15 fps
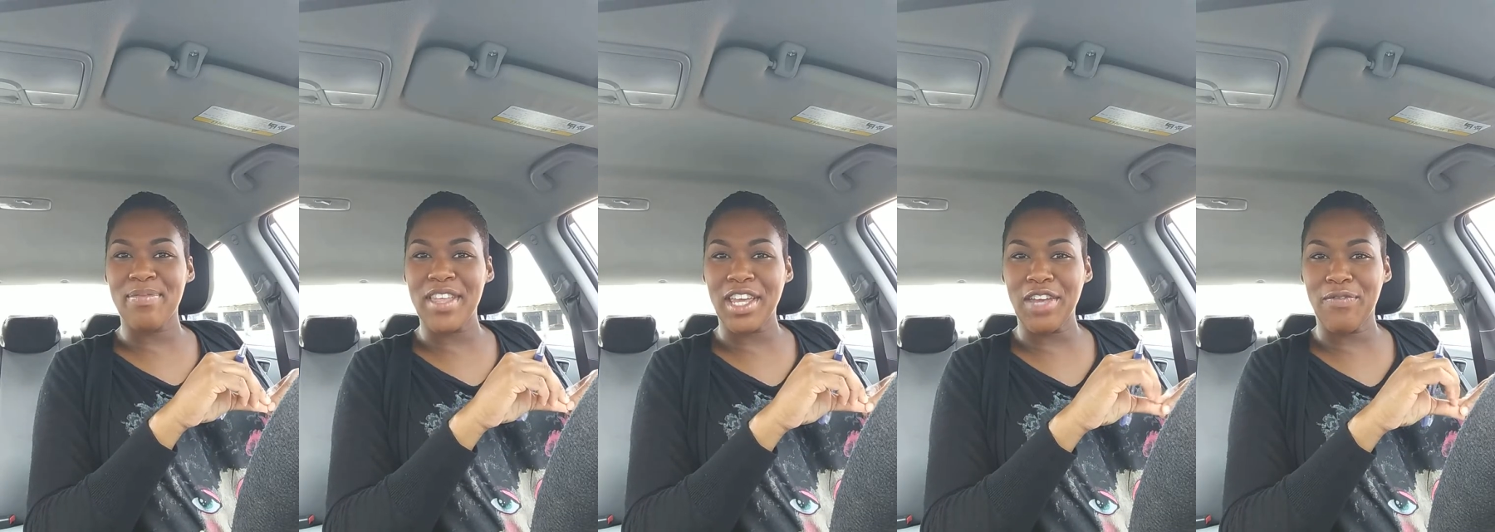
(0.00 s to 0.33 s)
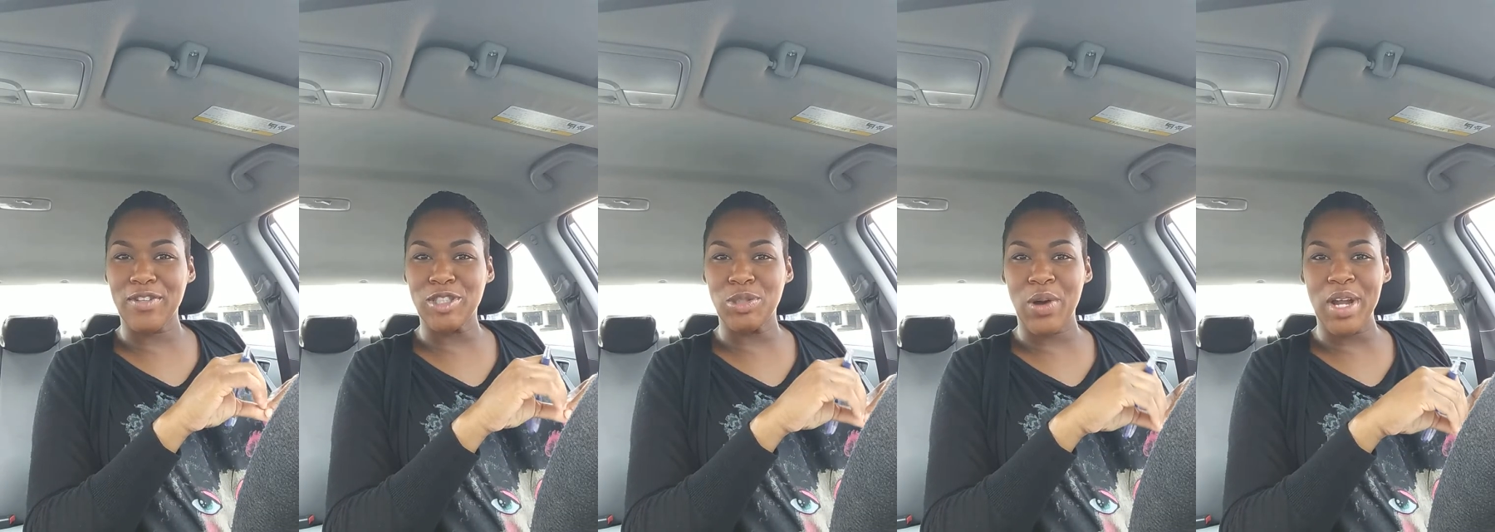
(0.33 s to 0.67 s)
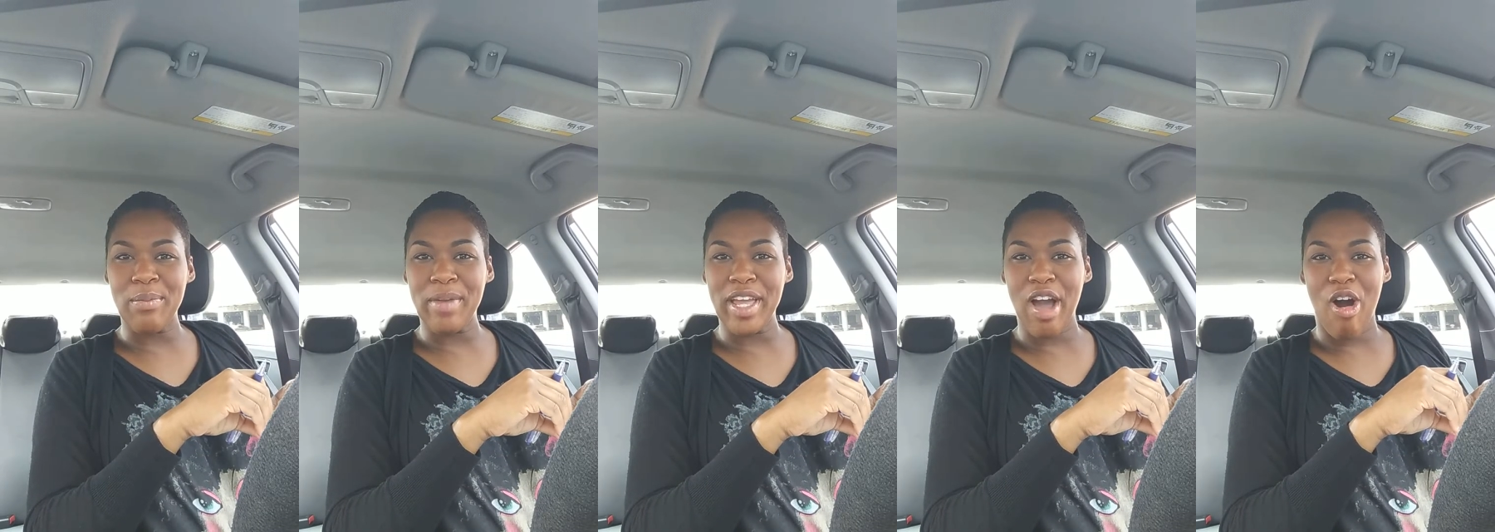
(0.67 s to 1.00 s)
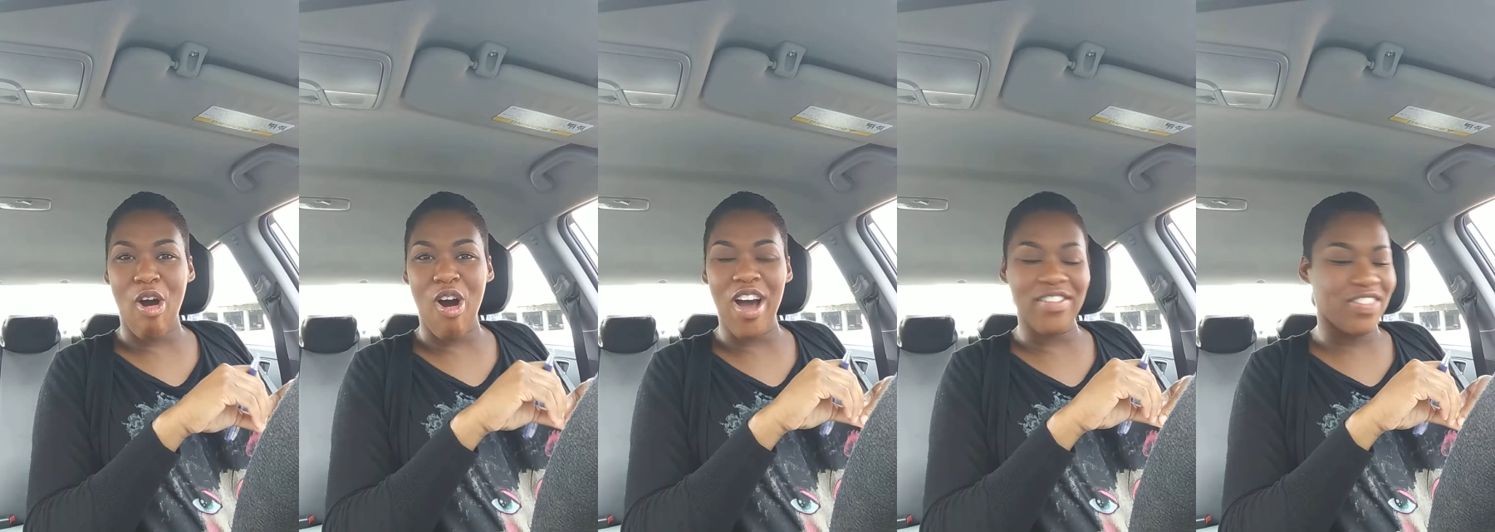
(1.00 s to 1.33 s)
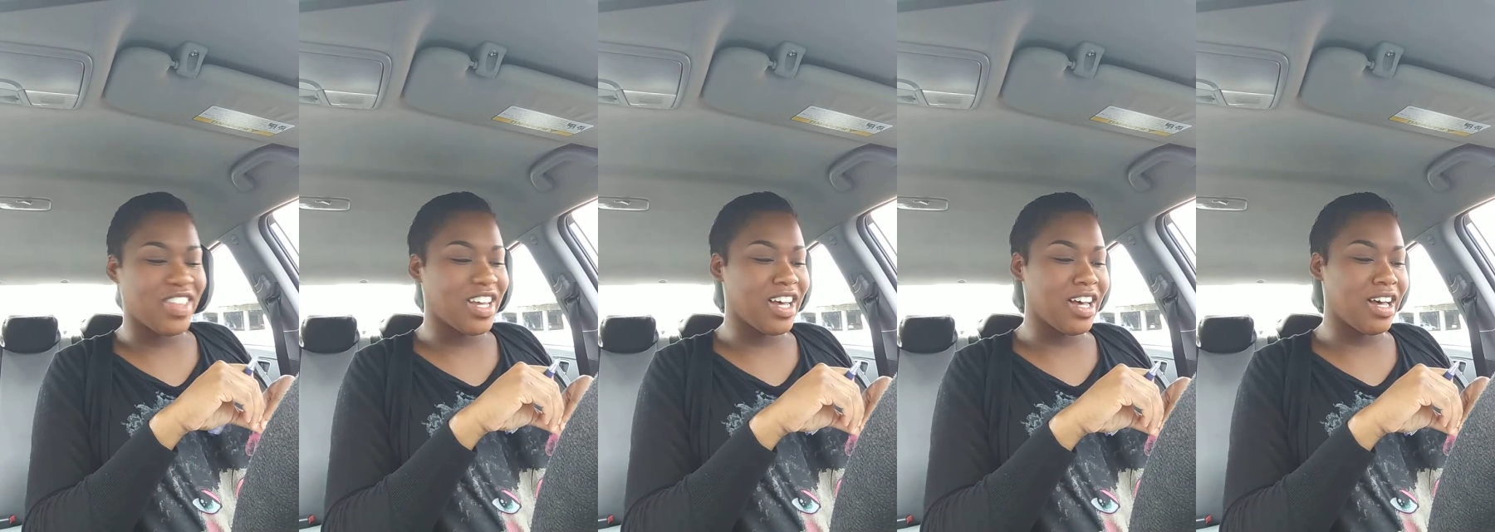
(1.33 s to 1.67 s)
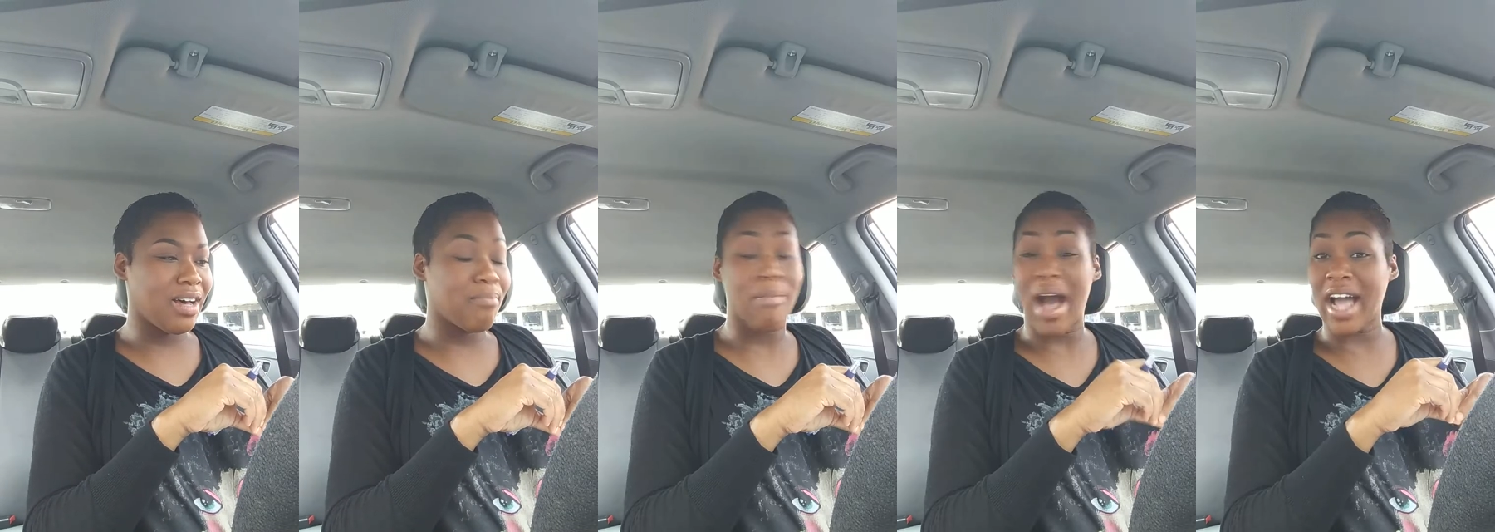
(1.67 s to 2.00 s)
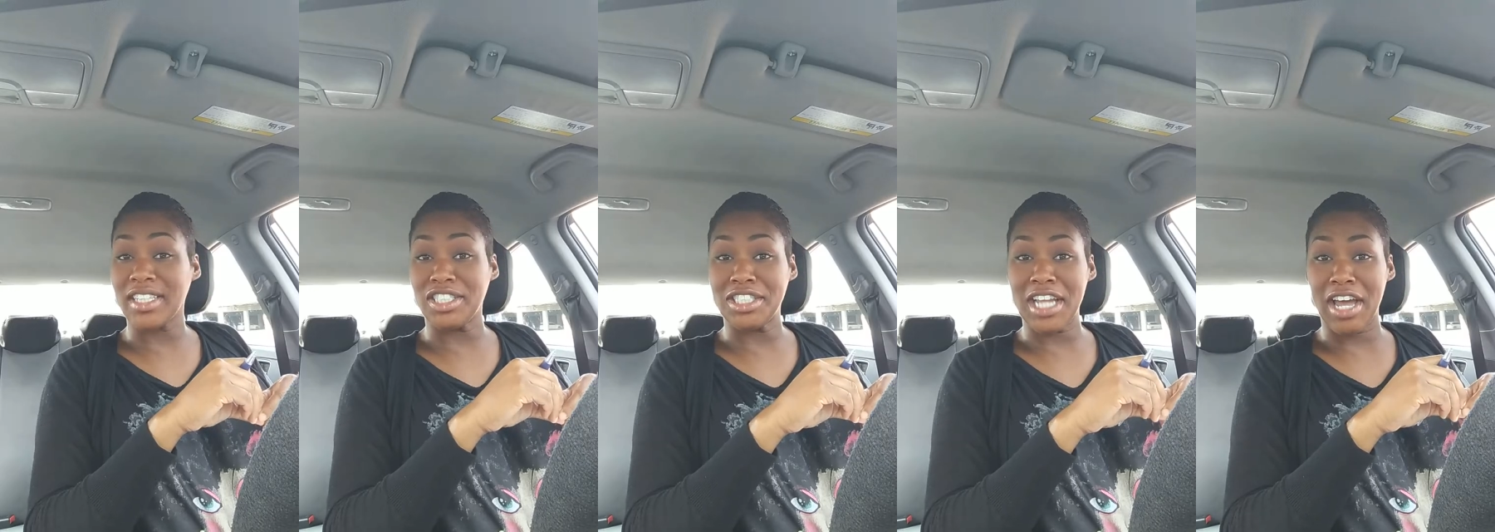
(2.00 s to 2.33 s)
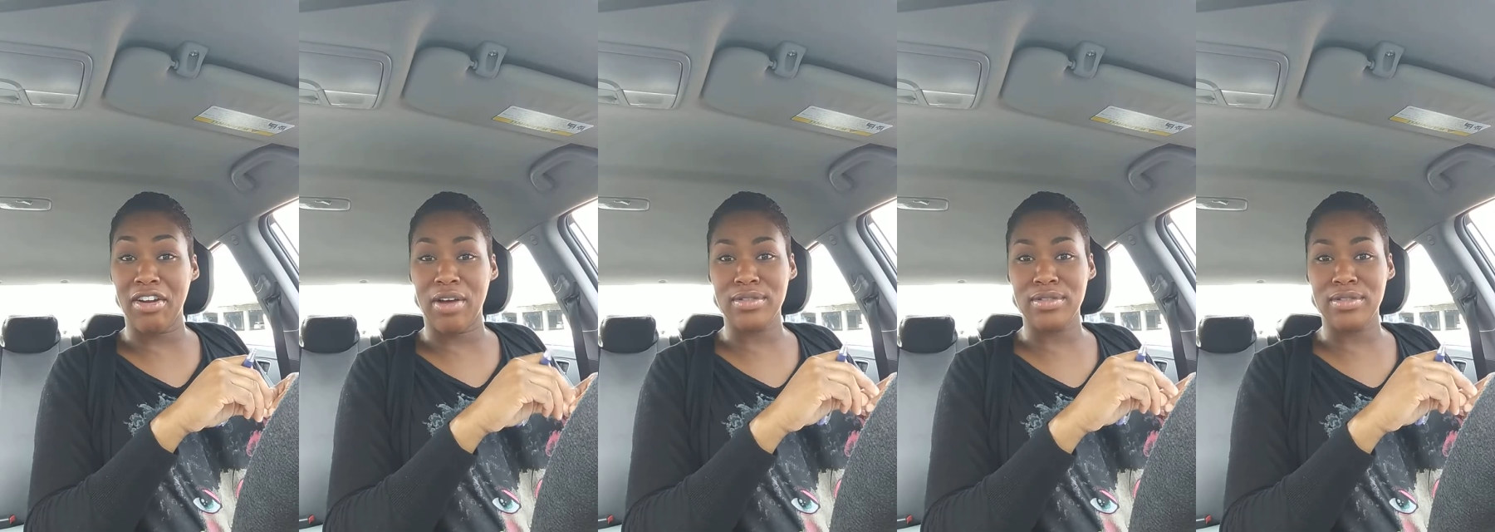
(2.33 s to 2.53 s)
Thank you for joining me on the my channel.